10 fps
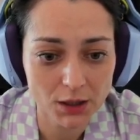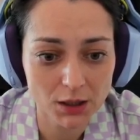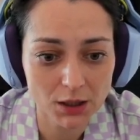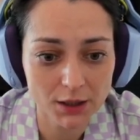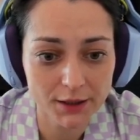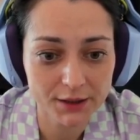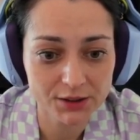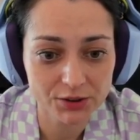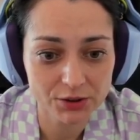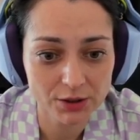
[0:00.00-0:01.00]

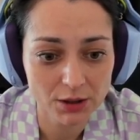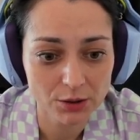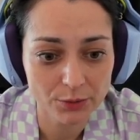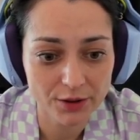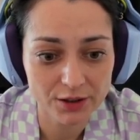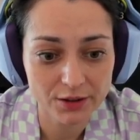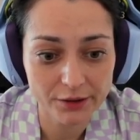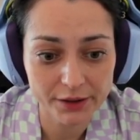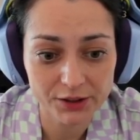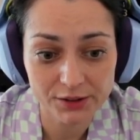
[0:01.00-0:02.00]
connected with the
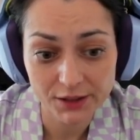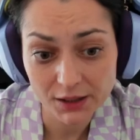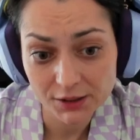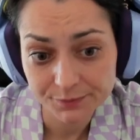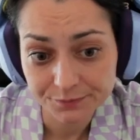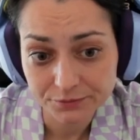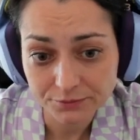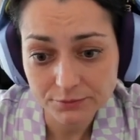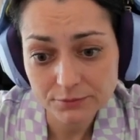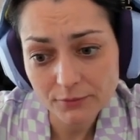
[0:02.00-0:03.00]
direct attack,
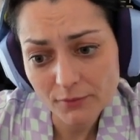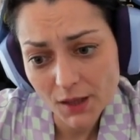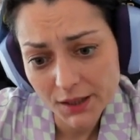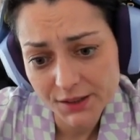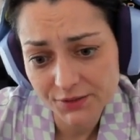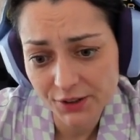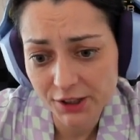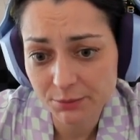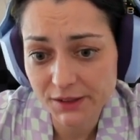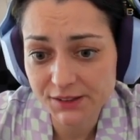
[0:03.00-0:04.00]
and it's very
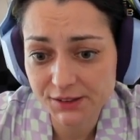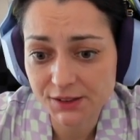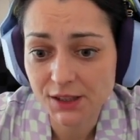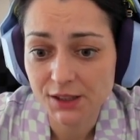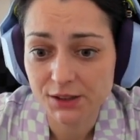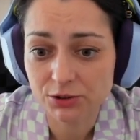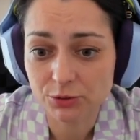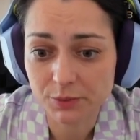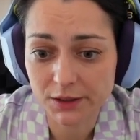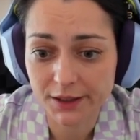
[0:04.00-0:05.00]
unpleasant to
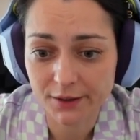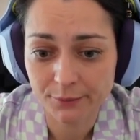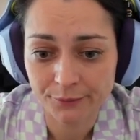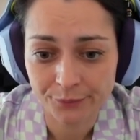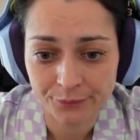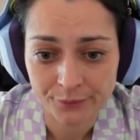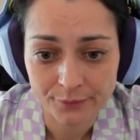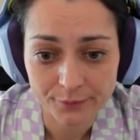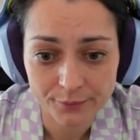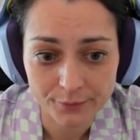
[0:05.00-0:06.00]
play
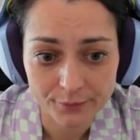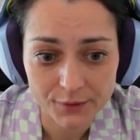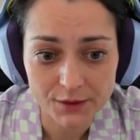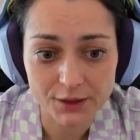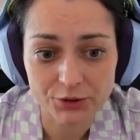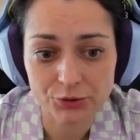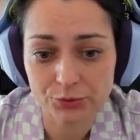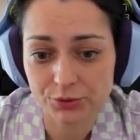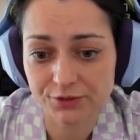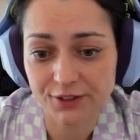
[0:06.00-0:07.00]
and
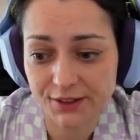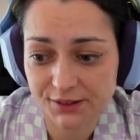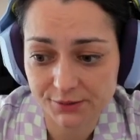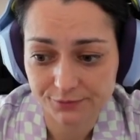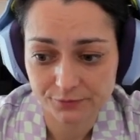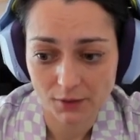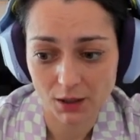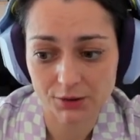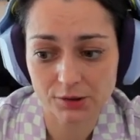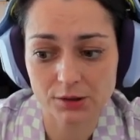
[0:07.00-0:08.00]
to defend
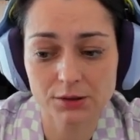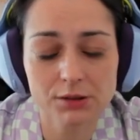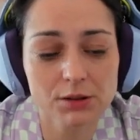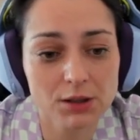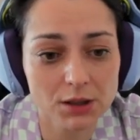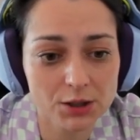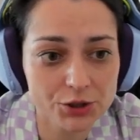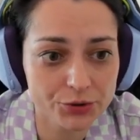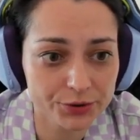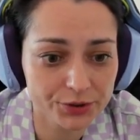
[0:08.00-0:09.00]
under
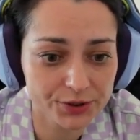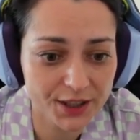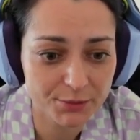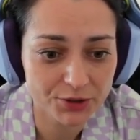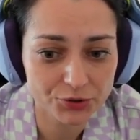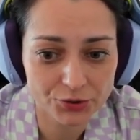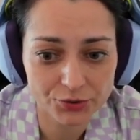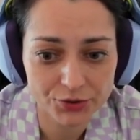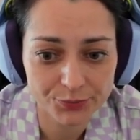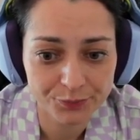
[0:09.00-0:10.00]
shorter time
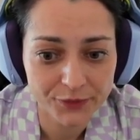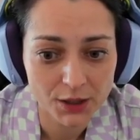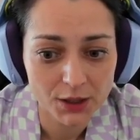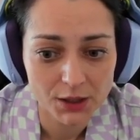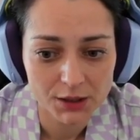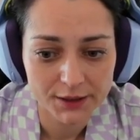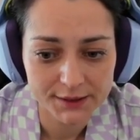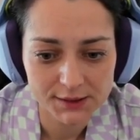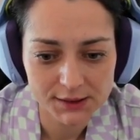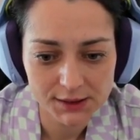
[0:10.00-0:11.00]
controls. Knight
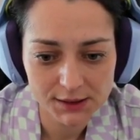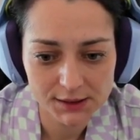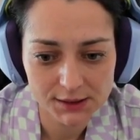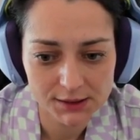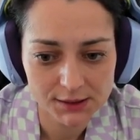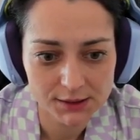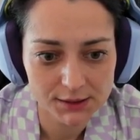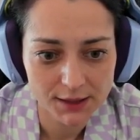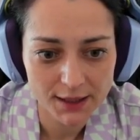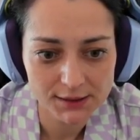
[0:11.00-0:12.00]
c6,
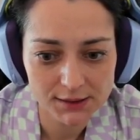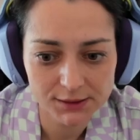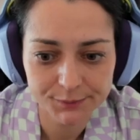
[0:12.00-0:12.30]
castle,